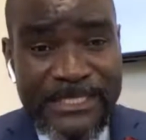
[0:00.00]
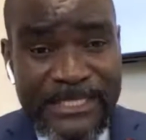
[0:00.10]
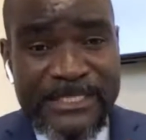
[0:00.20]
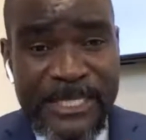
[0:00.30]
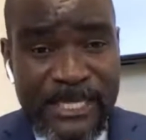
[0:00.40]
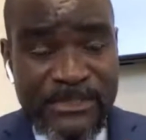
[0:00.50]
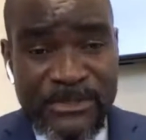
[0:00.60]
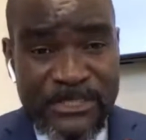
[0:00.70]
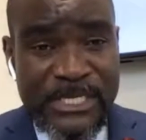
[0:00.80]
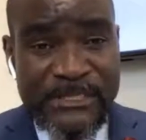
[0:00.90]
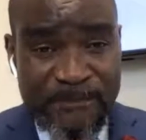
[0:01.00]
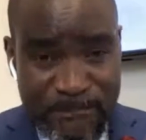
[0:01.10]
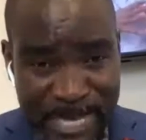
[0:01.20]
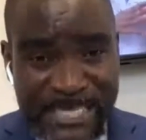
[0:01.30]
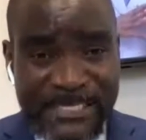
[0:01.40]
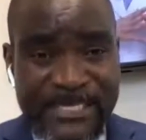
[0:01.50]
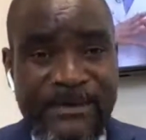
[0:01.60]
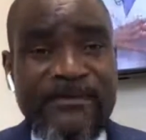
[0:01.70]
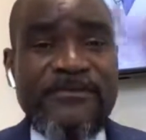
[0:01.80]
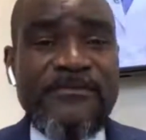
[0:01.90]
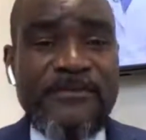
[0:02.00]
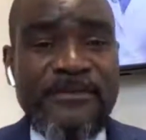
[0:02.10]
disassociate myself